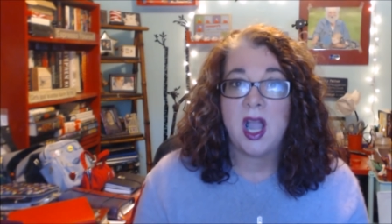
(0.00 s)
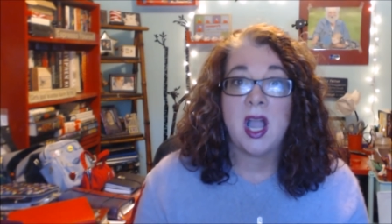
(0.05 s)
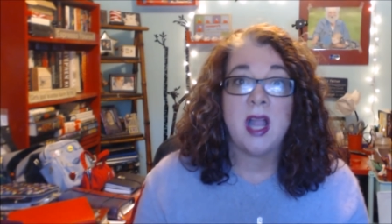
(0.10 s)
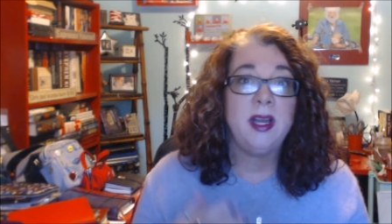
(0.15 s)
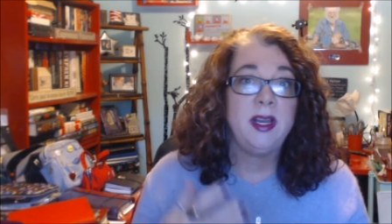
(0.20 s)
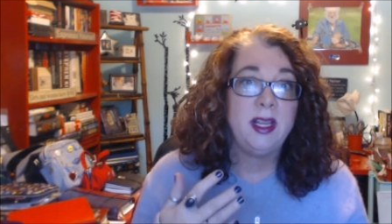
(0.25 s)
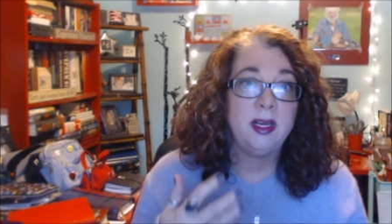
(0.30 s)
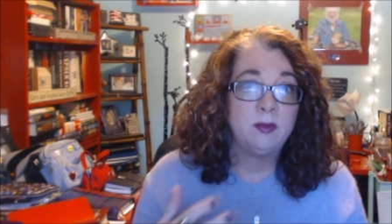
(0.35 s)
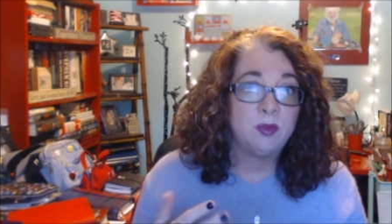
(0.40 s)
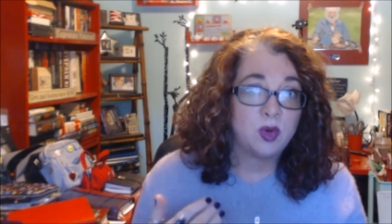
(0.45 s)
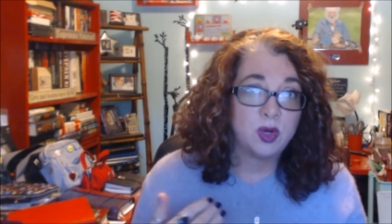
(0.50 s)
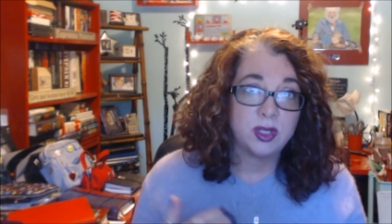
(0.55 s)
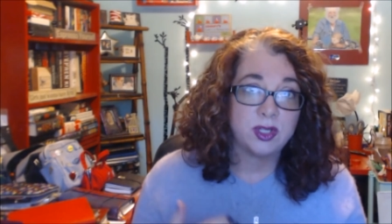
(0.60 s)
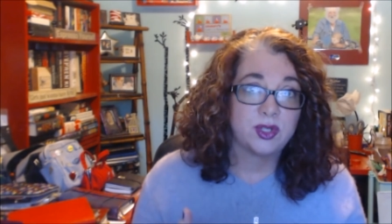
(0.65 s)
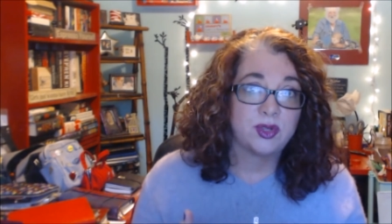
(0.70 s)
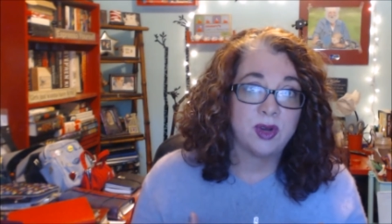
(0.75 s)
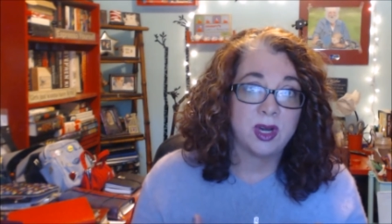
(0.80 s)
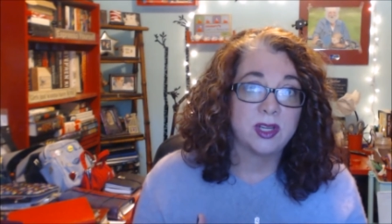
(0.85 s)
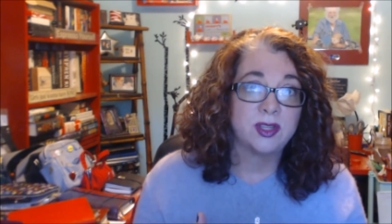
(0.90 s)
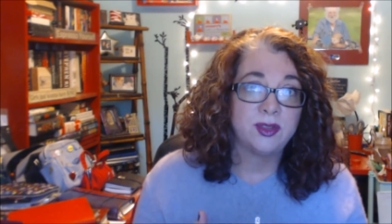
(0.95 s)
I need more
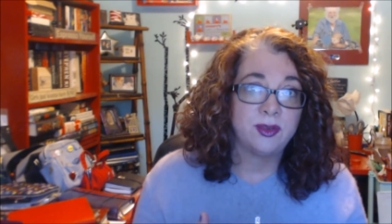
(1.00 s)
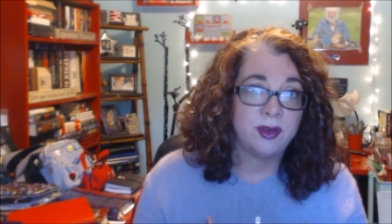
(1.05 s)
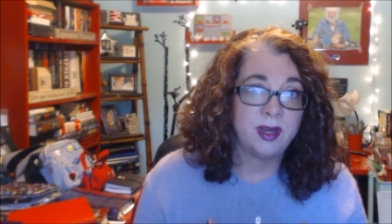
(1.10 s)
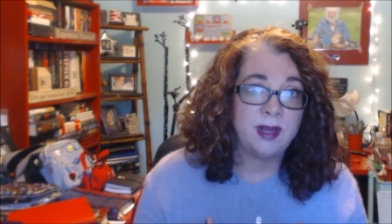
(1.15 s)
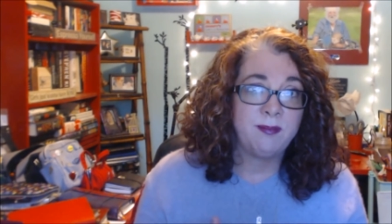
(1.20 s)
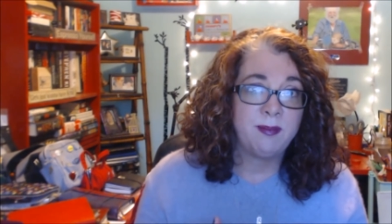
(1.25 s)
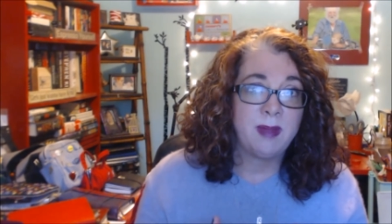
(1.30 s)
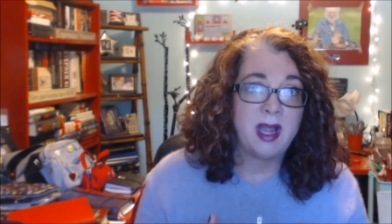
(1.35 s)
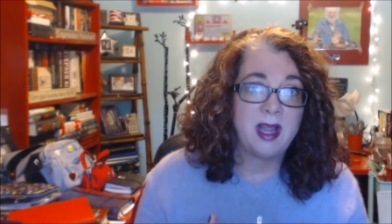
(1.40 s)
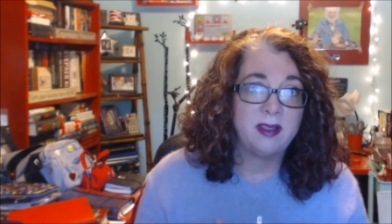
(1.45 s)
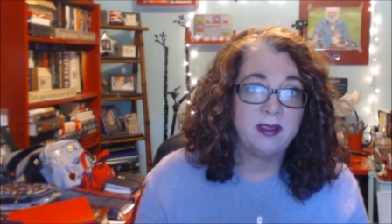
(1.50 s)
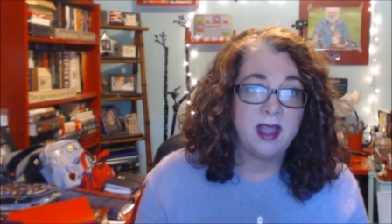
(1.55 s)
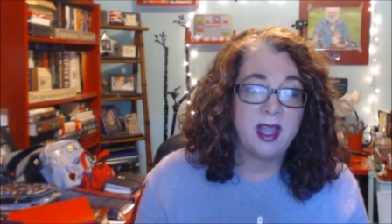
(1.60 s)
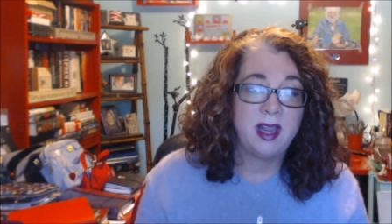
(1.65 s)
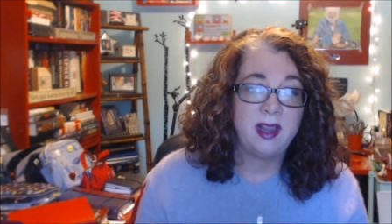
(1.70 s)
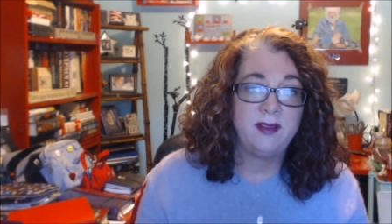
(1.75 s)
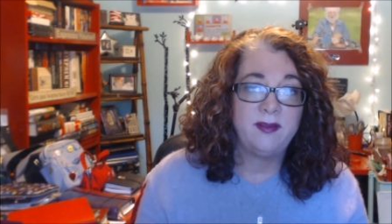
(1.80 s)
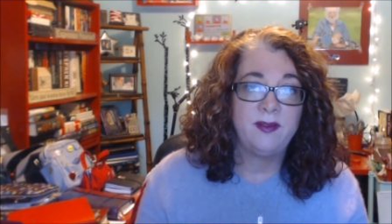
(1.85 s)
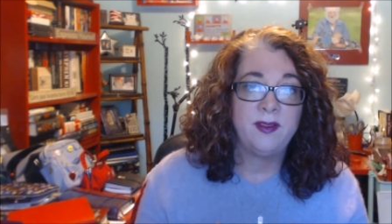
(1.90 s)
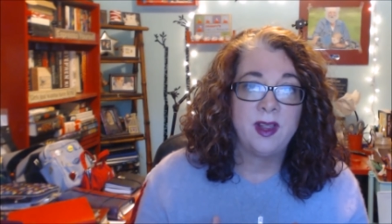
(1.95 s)
structure in my
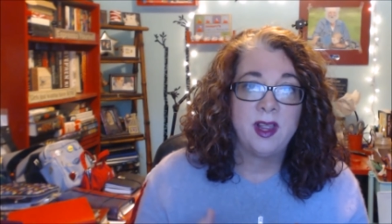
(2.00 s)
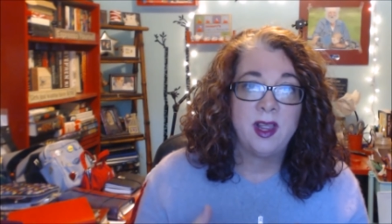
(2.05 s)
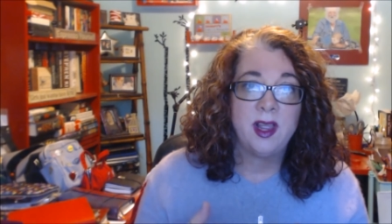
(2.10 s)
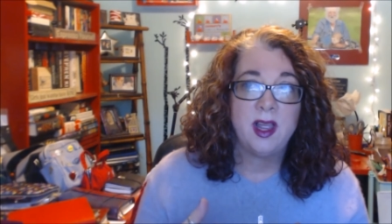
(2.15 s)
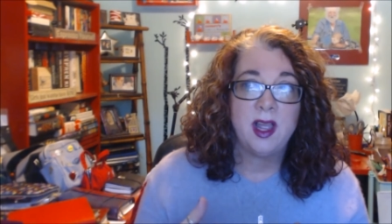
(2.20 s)
life.